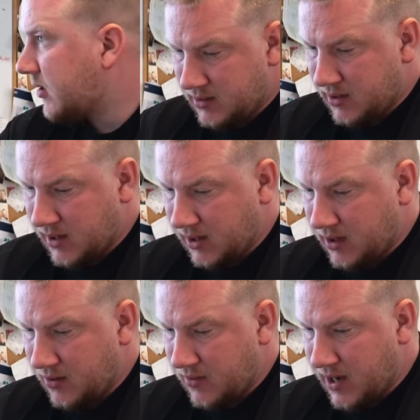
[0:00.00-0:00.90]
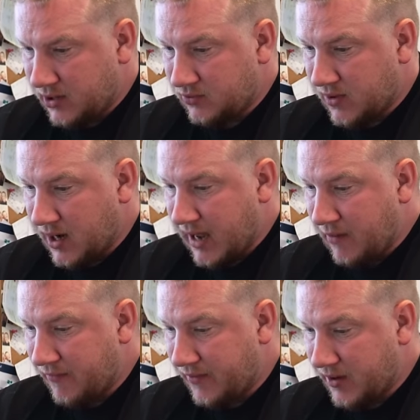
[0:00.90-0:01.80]
Tango X-Ray
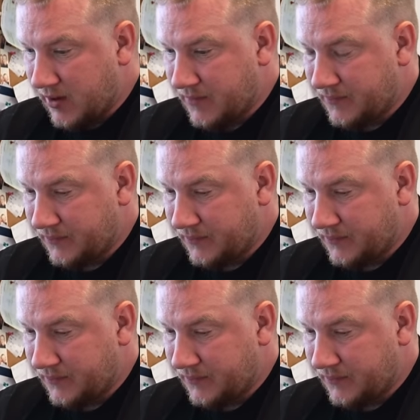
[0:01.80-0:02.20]
Alpha.